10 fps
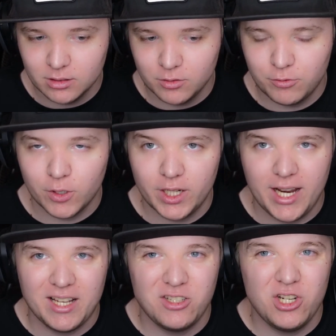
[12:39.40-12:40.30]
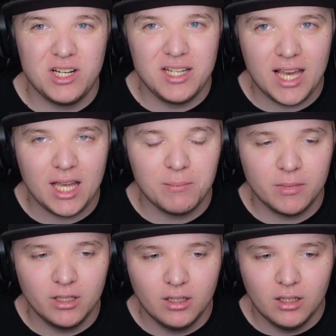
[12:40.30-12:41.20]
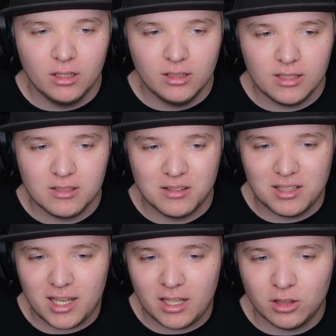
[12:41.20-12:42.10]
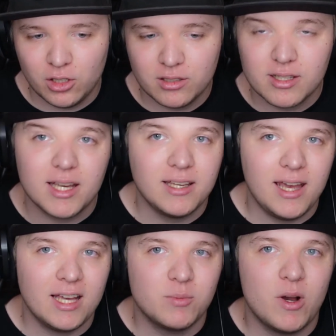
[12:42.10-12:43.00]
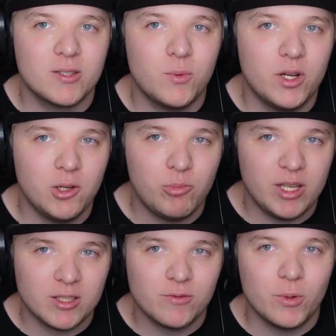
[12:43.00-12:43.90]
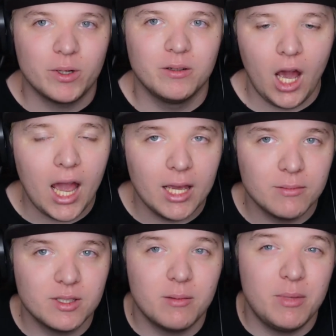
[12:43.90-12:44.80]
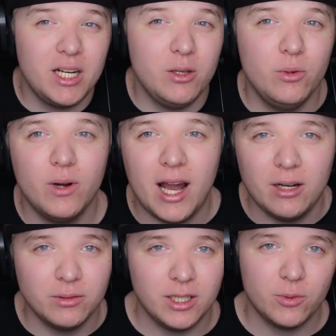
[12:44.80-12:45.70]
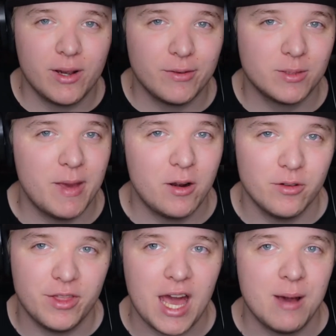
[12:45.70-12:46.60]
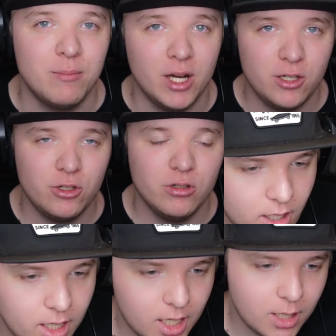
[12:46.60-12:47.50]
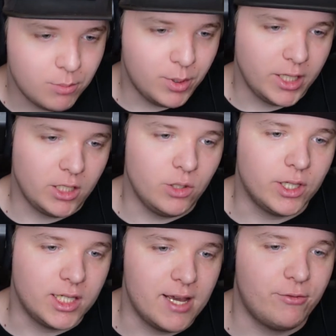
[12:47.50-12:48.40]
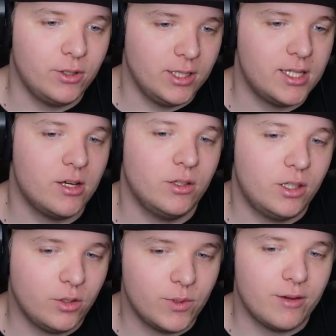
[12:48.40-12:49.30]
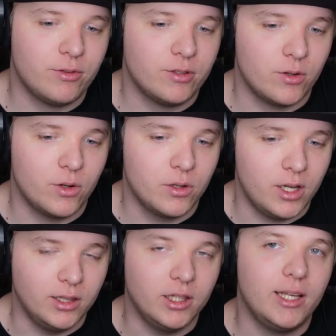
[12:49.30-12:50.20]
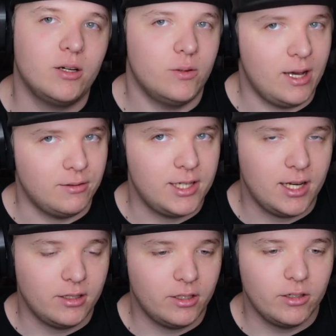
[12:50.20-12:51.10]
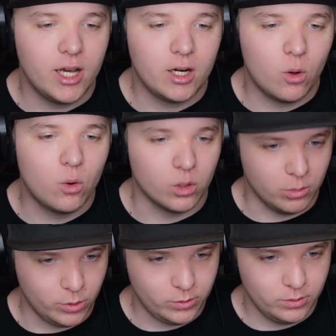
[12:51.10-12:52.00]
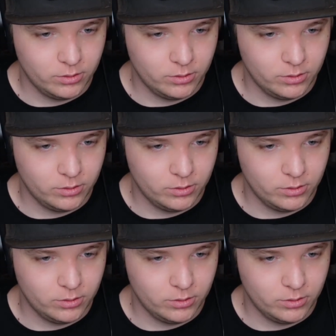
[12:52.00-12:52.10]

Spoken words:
for a next gen game, it looks like Xbox One and PS4. I am somebody who I don't think graphics matter that much, but you could definitely tell that the graphics are a little outdated. They're not horrible.